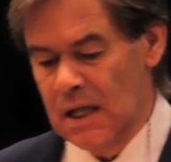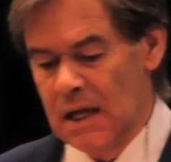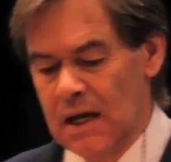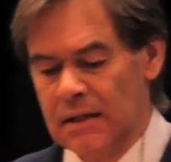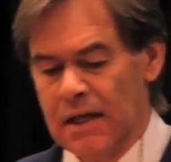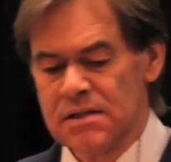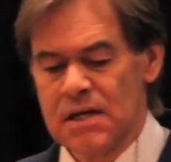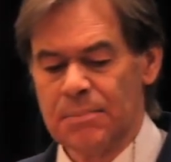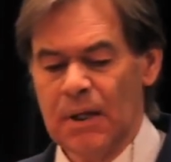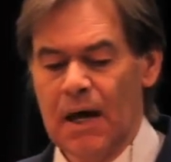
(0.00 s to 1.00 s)
And then
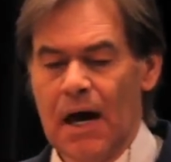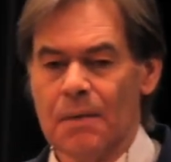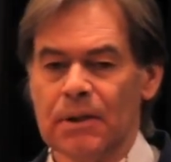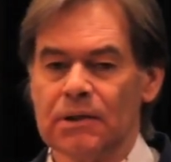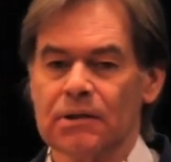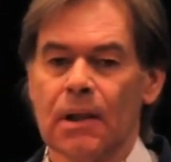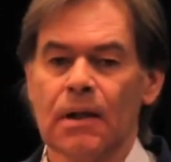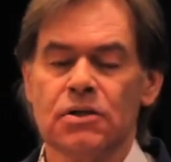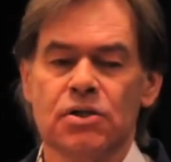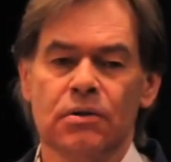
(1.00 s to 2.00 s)
something happened.
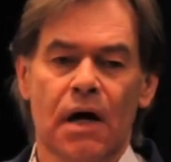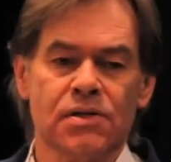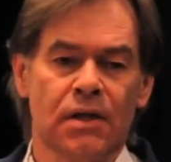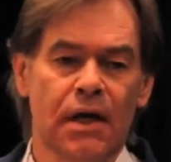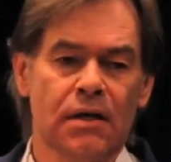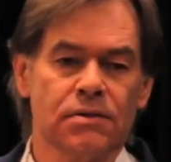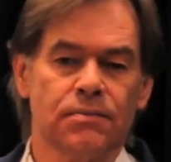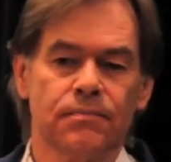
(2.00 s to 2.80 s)
2008.